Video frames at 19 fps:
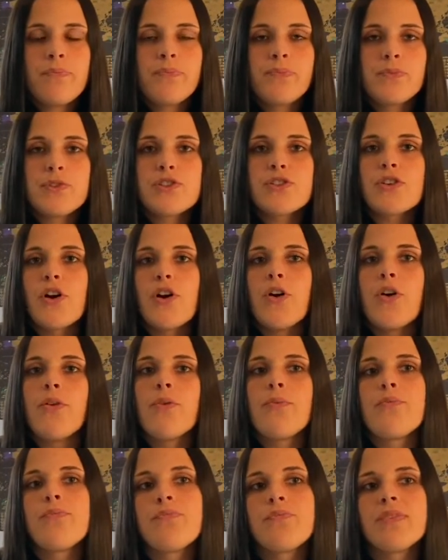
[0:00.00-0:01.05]
So
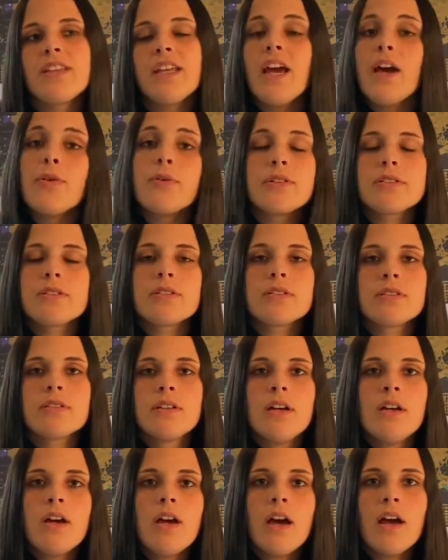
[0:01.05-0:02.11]
yeah, it was,
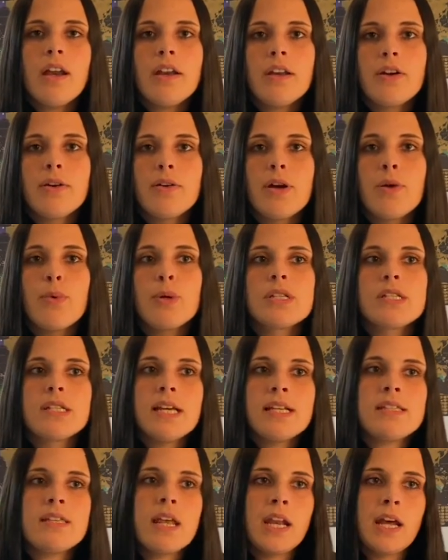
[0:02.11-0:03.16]
I don't know, it was
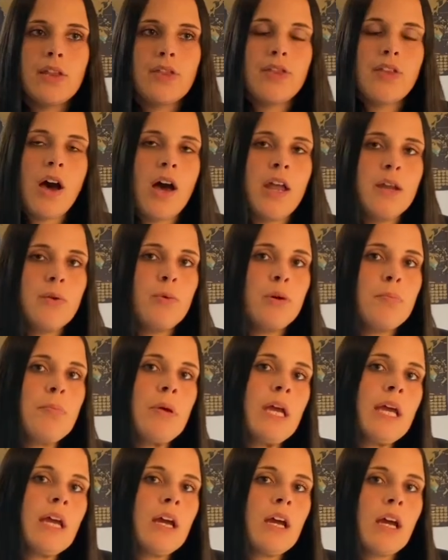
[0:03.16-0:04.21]
less than I thought it would
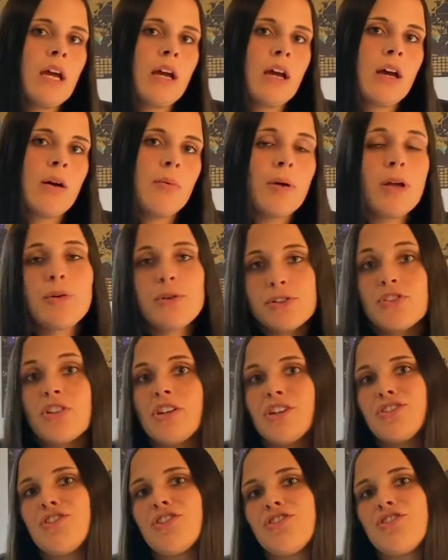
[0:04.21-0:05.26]
be, but it was so
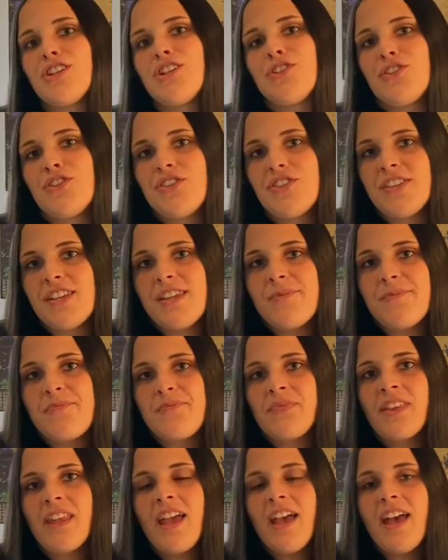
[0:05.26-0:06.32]
interesting to see.
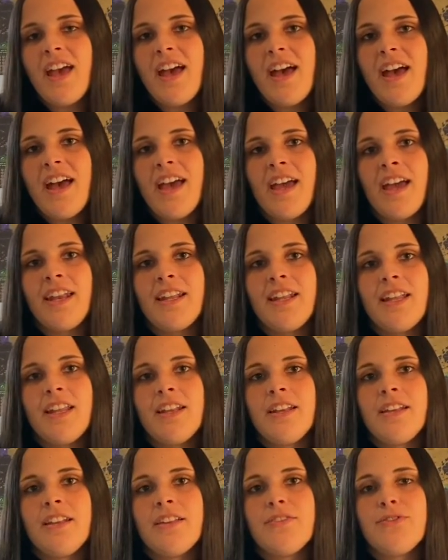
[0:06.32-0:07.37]

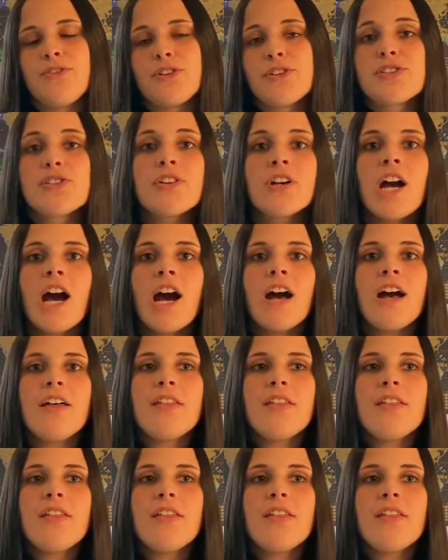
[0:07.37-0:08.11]
And for Sukkah,